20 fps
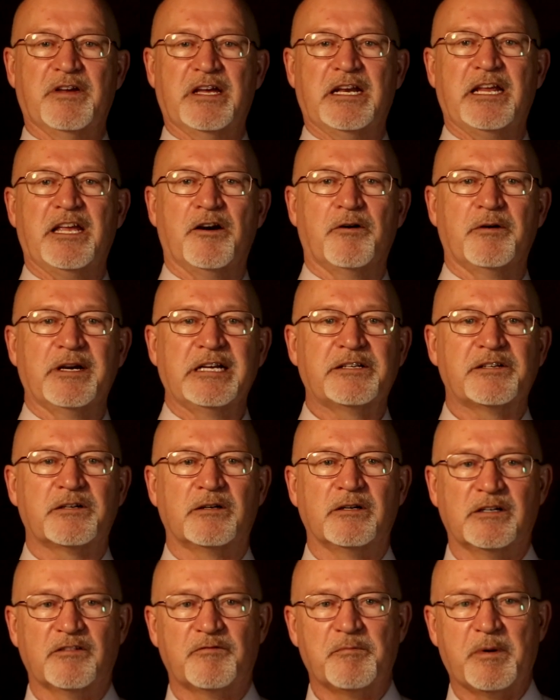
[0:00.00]
a video
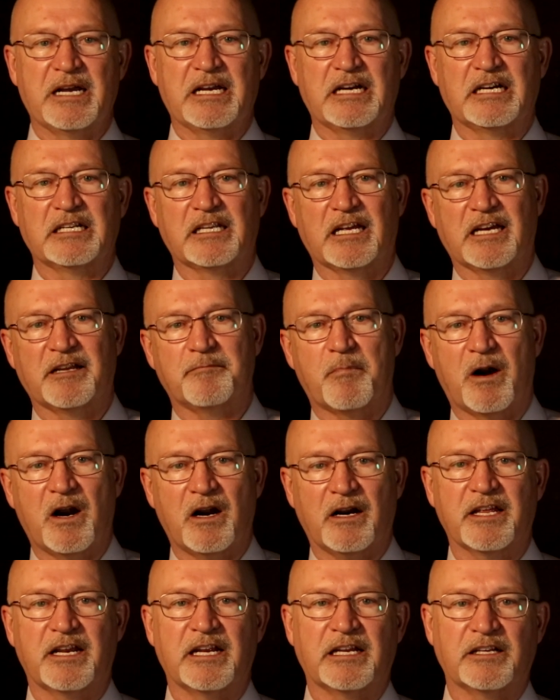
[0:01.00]
intro of my
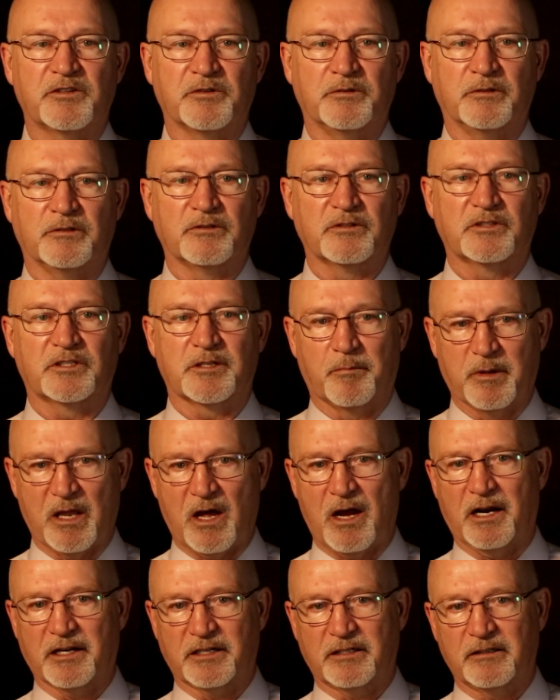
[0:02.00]
online marketing tools,
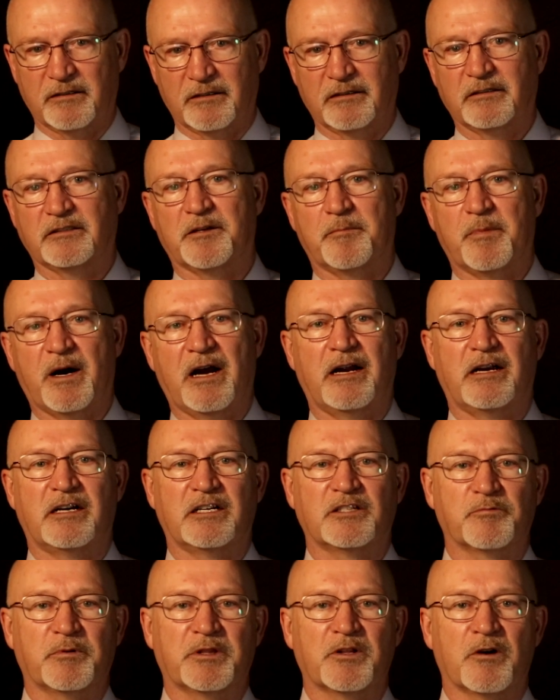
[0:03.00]
a blog to
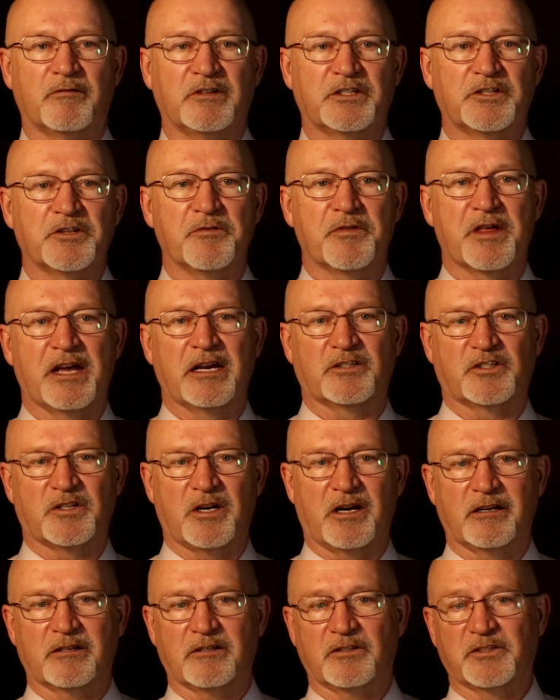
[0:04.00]
buyers with over
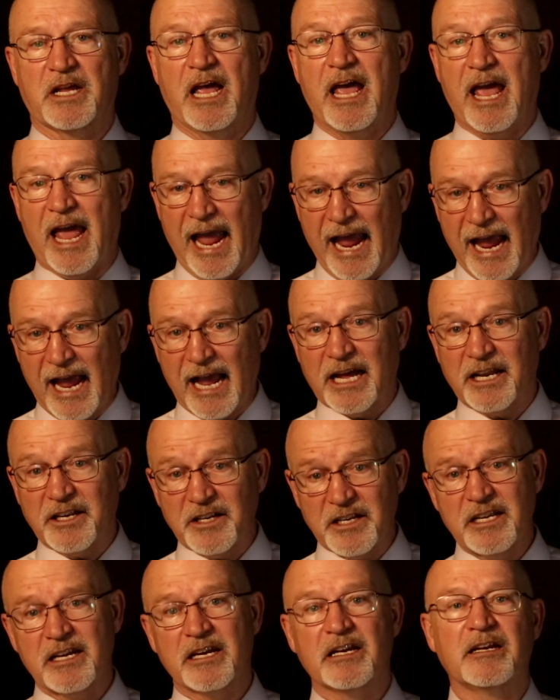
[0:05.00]
2,000 articles,
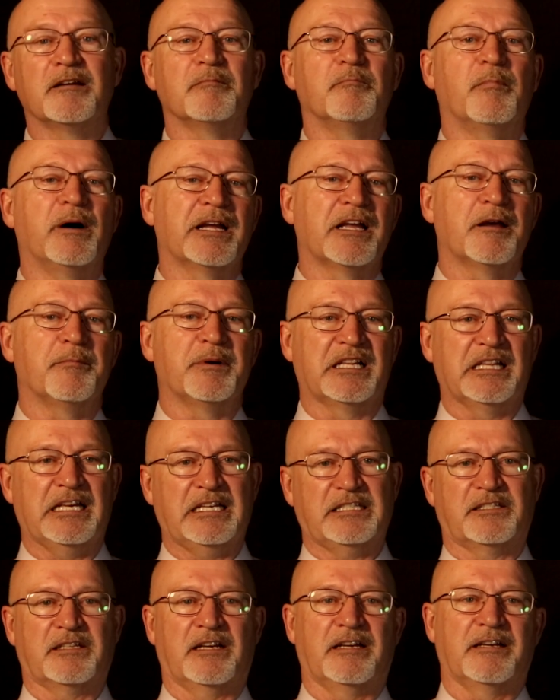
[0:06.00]
and my
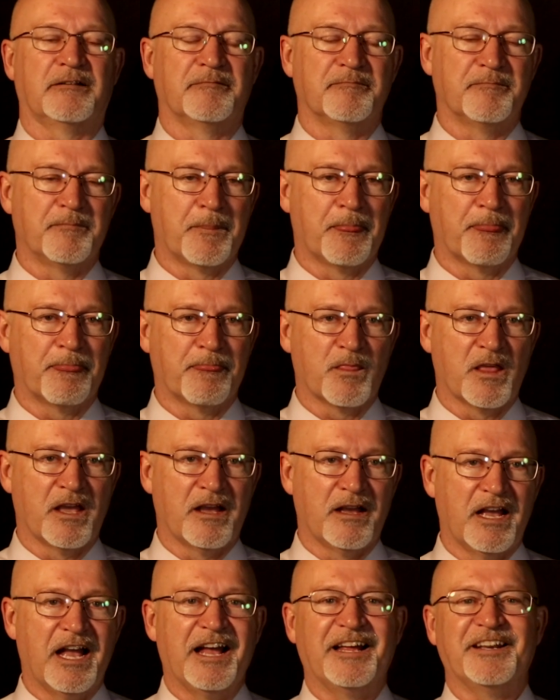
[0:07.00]
MLS site.
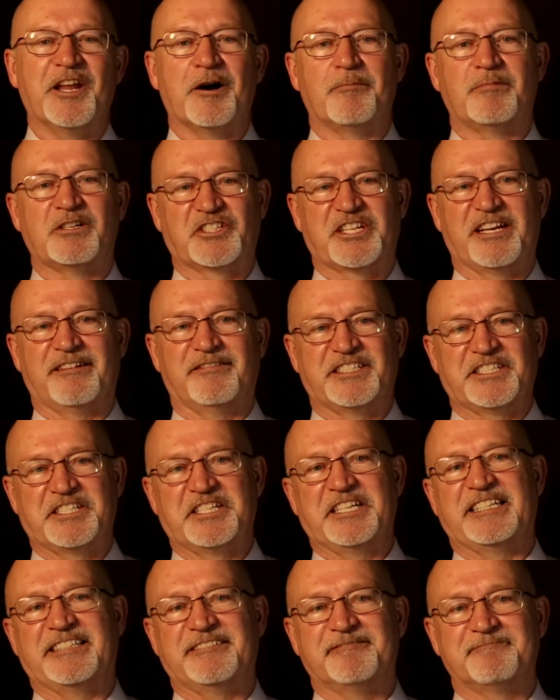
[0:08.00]
Number
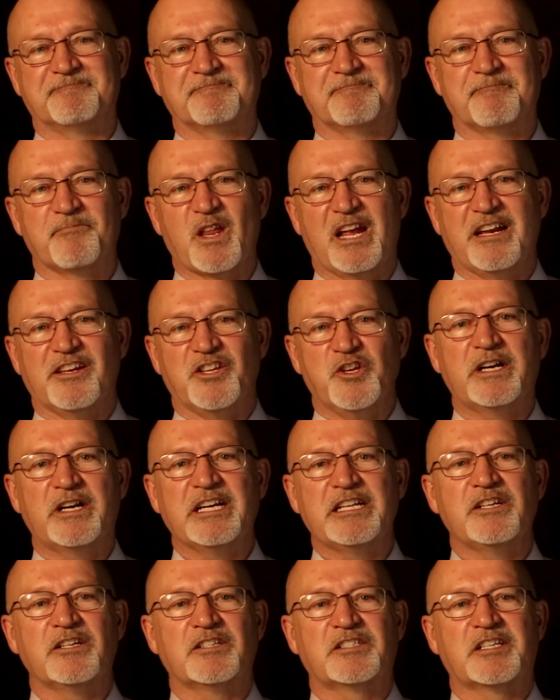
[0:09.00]
17,
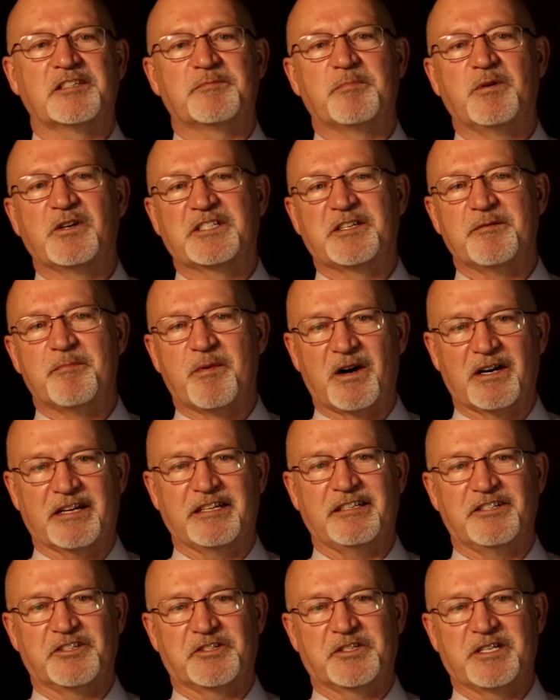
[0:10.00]
you can use this book to
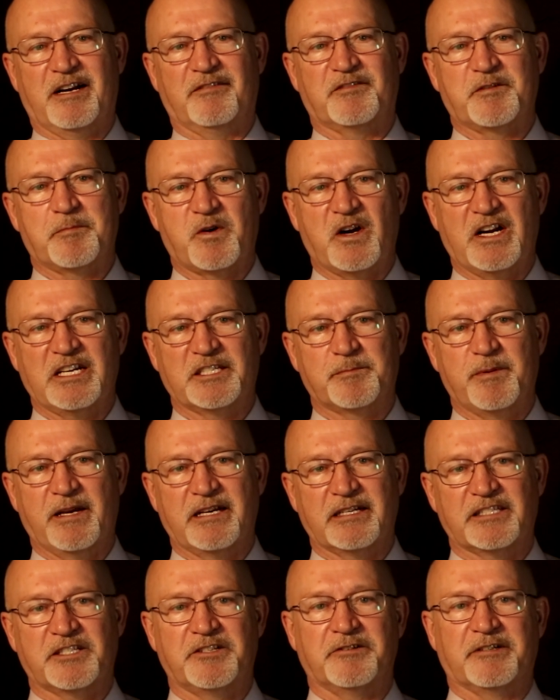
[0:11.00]
market yourself to
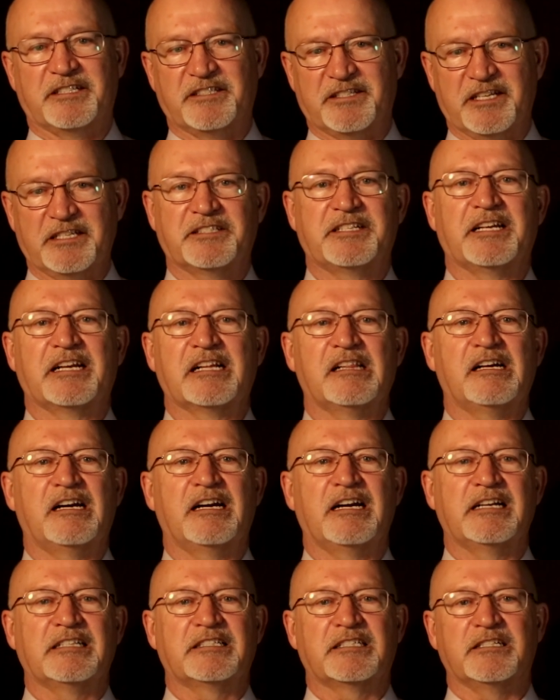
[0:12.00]
prospects, to existing
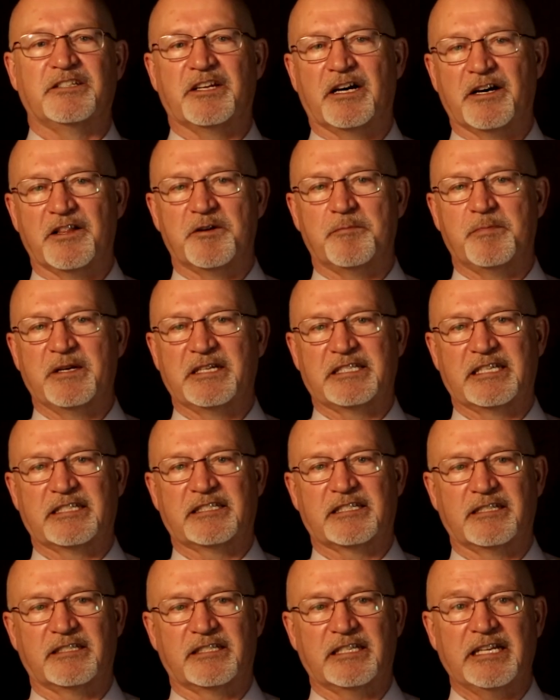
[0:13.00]
clients, and to other
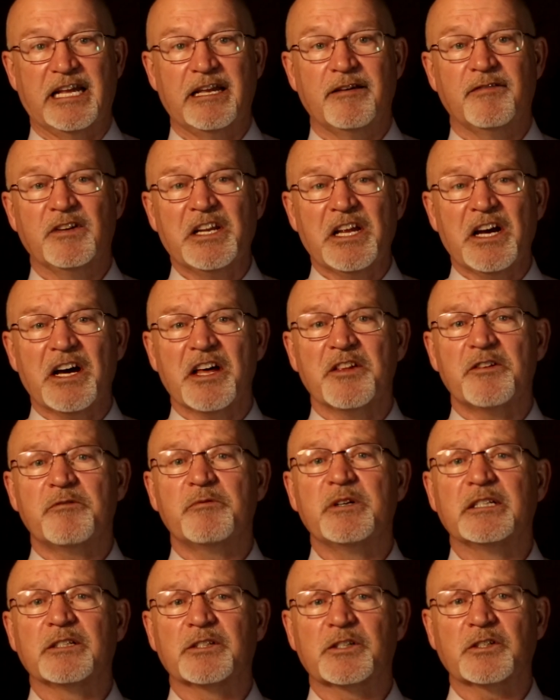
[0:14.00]
businesses, and even to
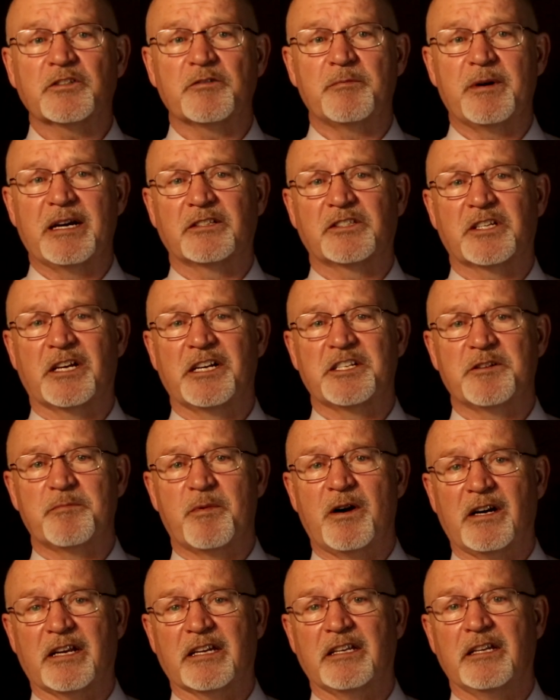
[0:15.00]
other realtors from
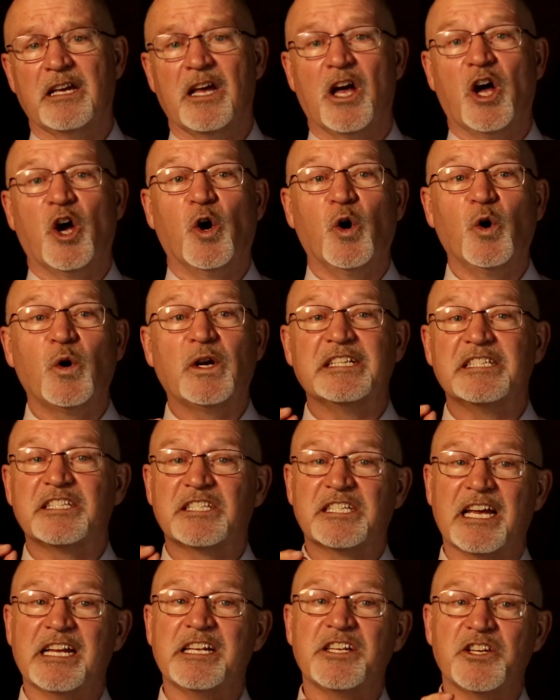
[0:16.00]
outside your market who
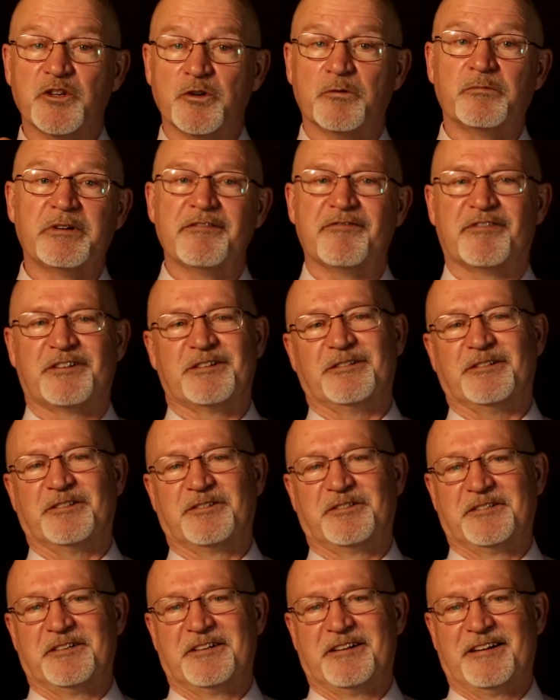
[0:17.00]
can send you
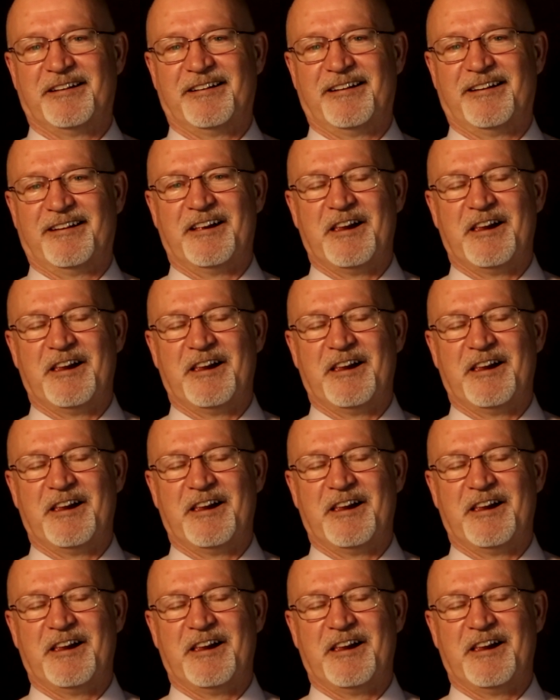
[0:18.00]
referrals.